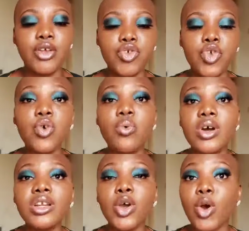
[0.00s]
You
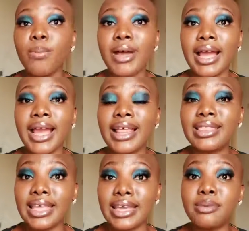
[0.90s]
want to go back
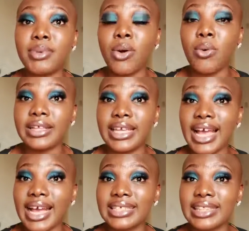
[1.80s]
and think about why they
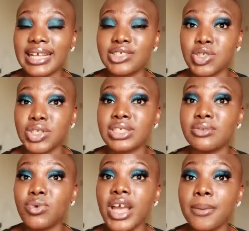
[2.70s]
acted that
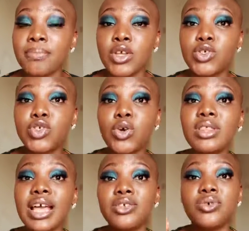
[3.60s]
certain way,
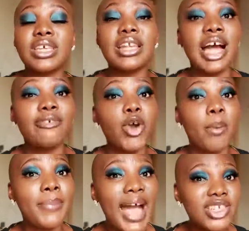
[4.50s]
so that you can have
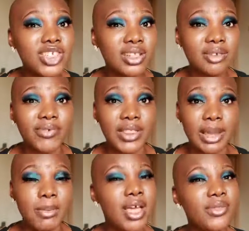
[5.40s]
compassion for them,